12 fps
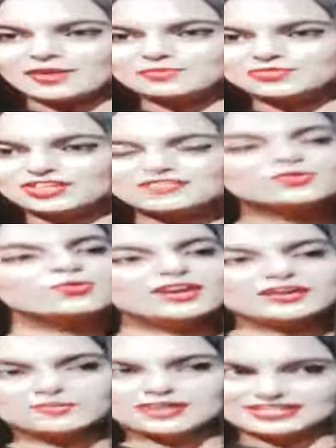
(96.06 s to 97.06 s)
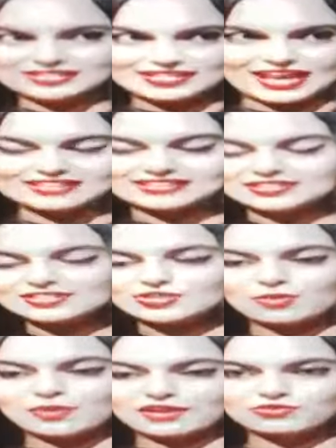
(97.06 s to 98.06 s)
So in the workplace, I didn't
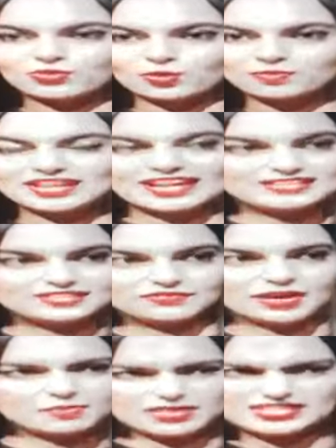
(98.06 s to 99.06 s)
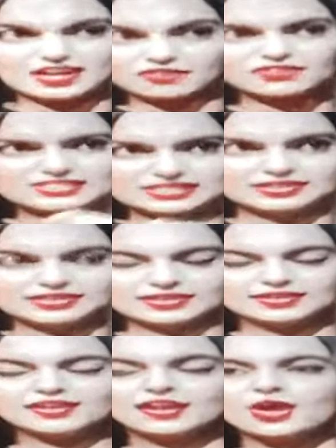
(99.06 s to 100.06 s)
on my form classify myself as
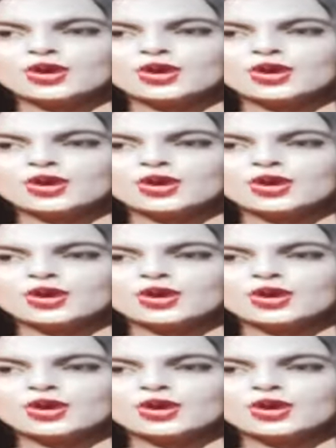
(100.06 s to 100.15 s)
Indian.